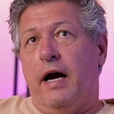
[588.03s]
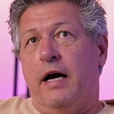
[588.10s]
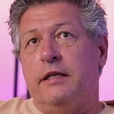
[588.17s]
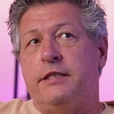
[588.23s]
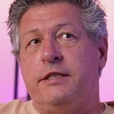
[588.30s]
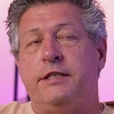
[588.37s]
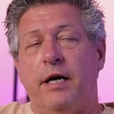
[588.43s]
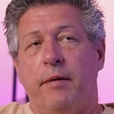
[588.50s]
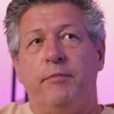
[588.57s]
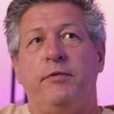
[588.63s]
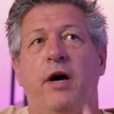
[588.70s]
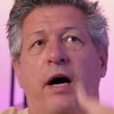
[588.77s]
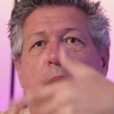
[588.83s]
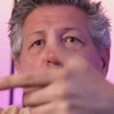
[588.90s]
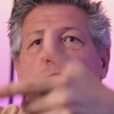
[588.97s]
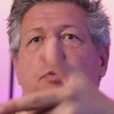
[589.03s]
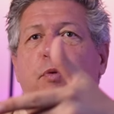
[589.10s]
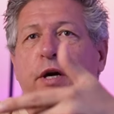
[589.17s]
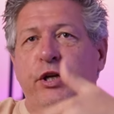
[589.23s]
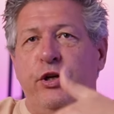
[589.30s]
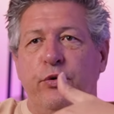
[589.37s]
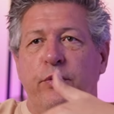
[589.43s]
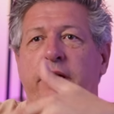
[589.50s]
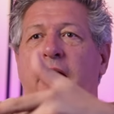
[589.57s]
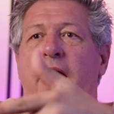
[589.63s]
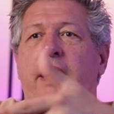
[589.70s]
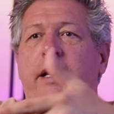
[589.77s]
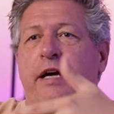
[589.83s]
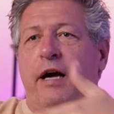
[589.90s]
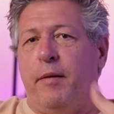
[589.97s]
Sometimes what you
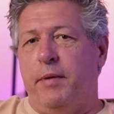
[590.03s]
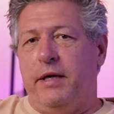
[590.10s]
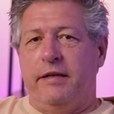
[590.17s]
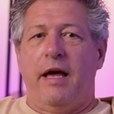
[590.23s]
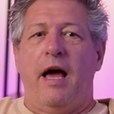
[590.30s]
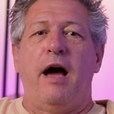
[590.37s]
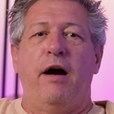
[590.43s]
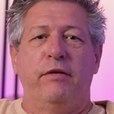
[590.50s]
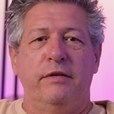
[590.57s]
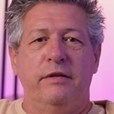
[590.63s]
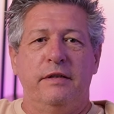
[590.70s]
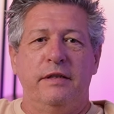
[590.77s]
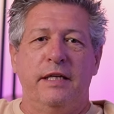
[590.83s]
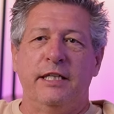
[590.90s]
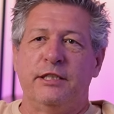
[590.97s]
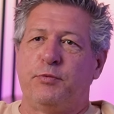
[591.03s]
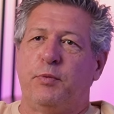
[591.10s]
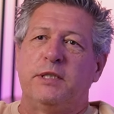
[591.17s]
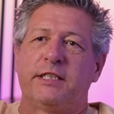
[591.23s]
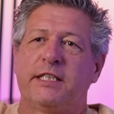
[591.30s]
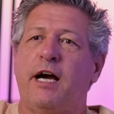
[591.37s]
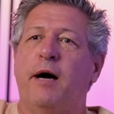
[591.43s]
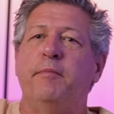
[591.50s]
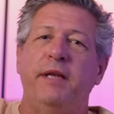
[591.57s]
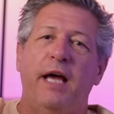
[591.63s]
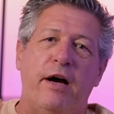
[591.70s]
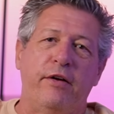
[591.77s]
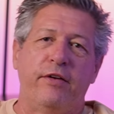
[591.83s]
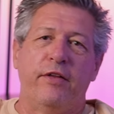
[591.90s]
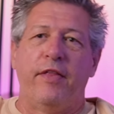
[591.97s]
get coming down is what's come
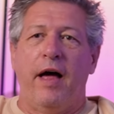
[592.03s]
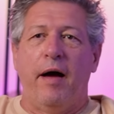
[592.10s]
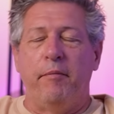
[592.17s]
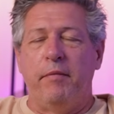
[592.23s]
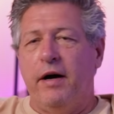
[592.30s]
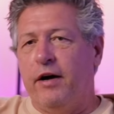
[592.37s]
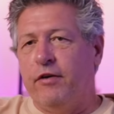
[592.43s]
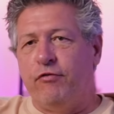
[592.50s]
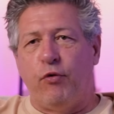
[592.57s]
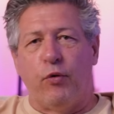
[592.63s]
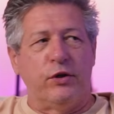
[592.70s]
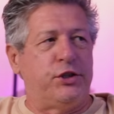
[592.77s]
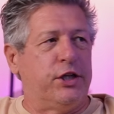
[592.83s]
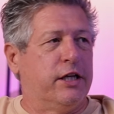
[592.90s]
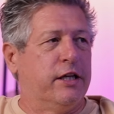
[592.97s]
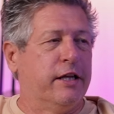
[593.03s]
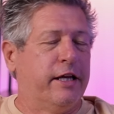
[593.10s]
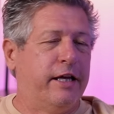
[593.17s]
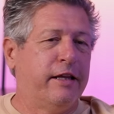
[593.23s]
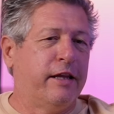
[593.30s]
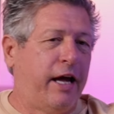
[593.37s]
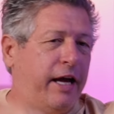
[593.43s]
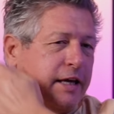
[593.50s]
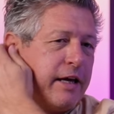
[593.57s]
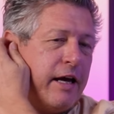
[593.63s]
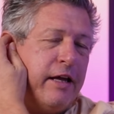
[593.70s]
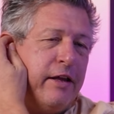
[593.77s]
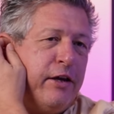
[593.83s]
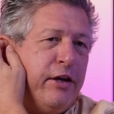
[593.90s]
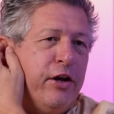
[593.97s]
down to them, unfortunately. Like,
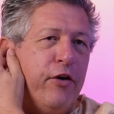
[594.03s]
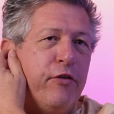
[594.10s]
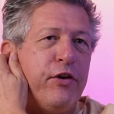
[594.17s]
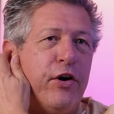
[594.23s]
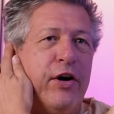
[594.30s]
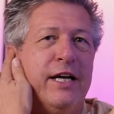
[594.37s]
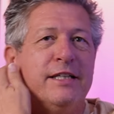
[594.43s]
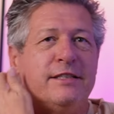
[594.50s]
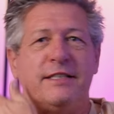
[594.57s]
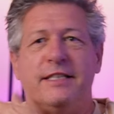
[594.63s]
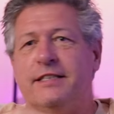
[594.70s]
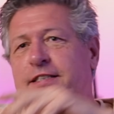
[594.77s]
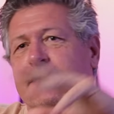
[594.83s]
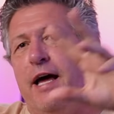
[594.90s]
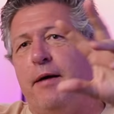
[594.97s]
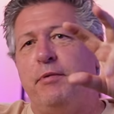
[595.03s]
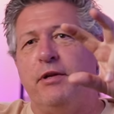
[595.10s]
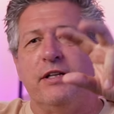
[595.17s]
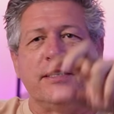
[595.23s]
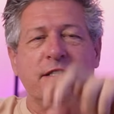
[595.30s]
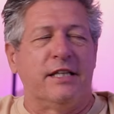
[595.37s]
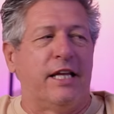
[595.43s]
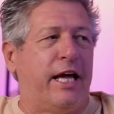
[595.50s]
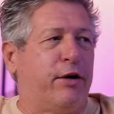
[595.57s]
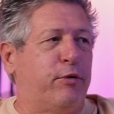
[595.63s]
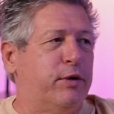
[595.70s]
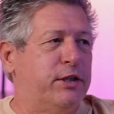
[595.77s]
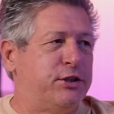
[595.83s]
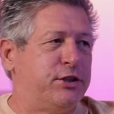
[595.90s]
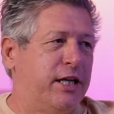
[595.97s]
there is this nebulous
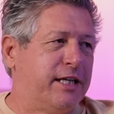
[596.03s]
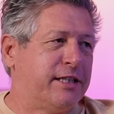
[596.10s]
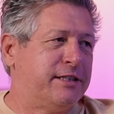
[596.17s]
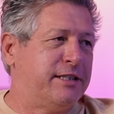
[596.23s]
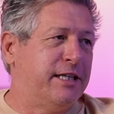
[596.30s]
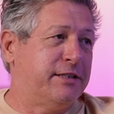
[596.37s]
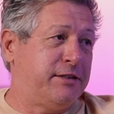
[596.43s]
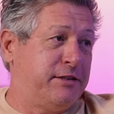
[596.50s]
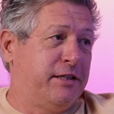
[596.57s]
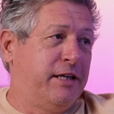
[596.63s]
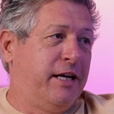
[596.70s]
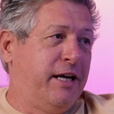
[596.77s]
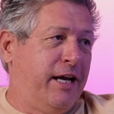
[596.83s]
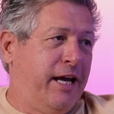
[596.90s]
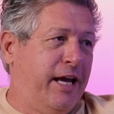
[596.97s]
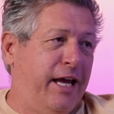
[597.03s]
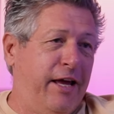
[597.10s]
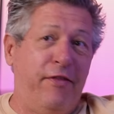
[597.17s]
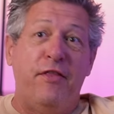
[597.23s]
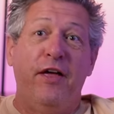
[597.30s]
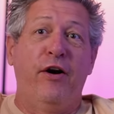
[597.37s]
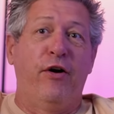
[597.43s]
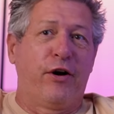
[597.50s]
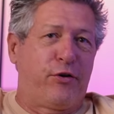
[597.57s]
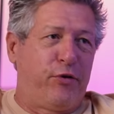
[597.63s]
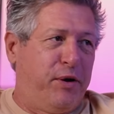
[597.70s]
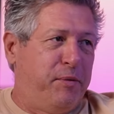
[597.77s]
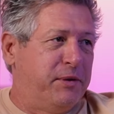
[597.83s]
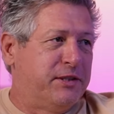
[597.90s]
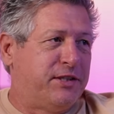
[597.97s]
language that exists in their
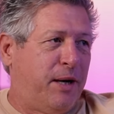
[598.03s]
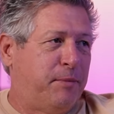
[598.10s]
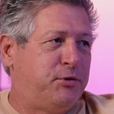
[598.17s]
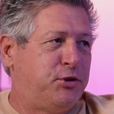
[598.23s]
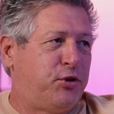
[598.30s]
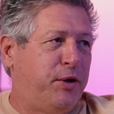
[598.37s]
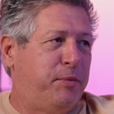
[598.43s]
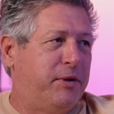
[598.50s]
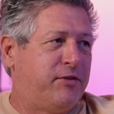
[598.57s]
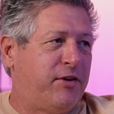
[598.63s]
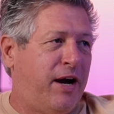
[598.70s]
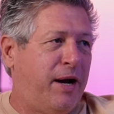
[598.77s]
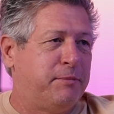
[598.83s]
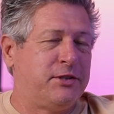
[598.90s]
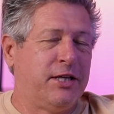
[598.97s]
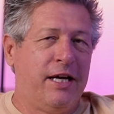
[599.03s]
agreements upstream at times.